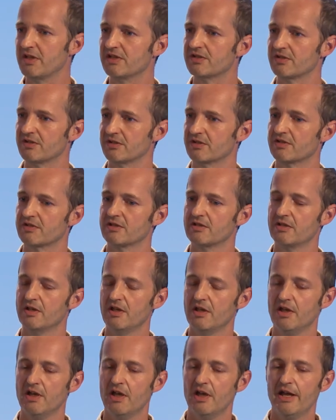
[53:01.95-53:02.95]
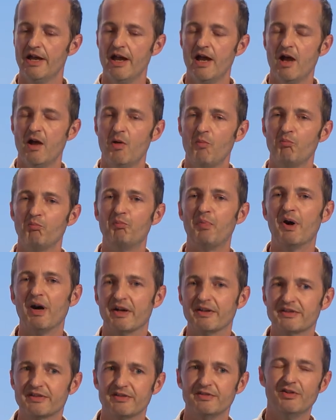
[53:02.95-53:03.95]
pieces,
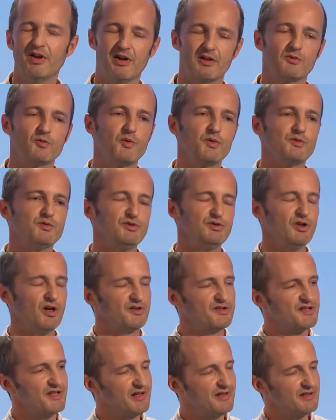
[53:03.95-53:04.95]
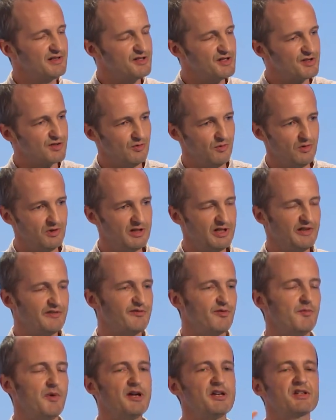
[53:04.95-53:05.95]
but not, not sending just all the
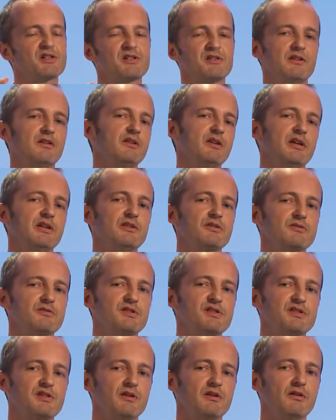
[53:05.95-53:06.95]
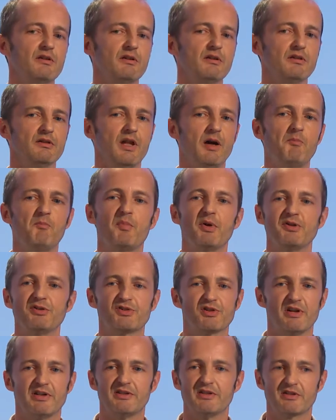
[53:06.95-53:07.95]
information into a single lump
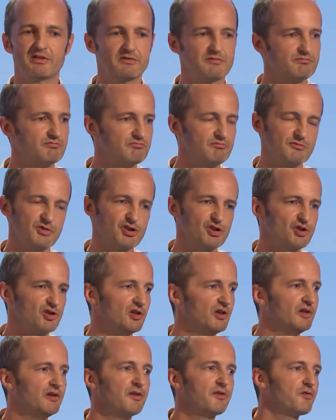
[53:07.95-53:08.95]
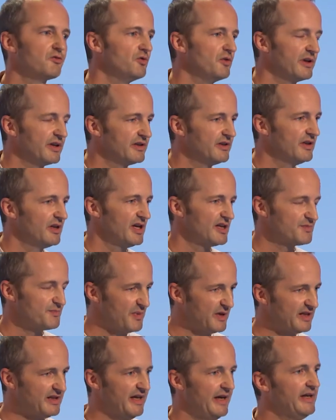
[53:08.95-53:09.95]
and trying to churn through it as
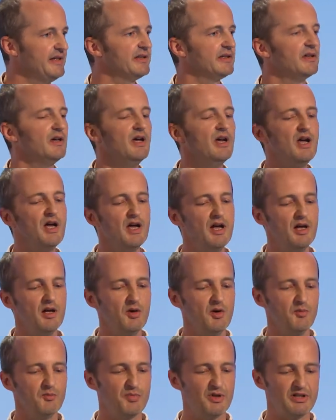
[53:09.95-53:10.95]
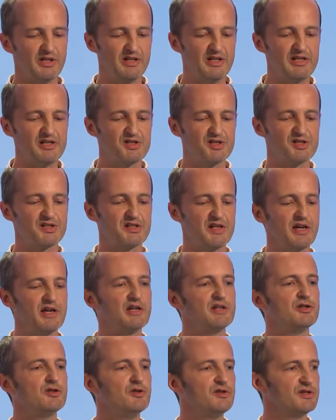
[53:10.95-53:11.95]
big data, but at each
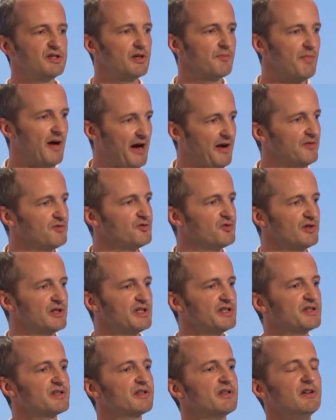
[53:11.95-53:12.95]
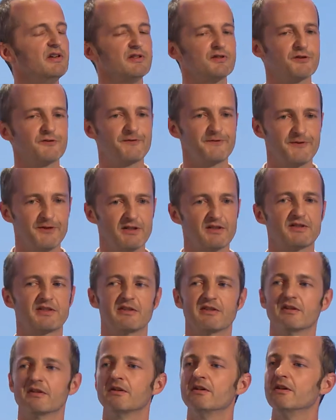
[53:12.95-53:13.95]
stage using boundaries to
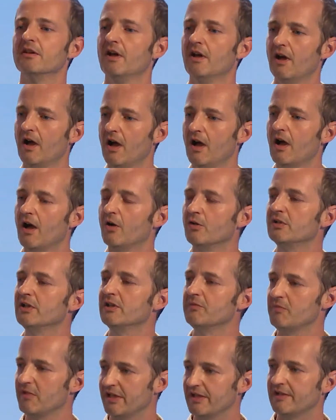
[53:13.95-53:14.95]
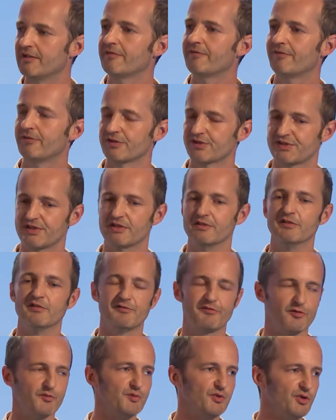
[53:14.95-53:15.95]
filter only meaningful
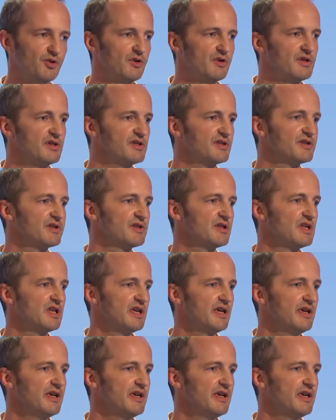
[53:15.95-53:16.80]
signal from noise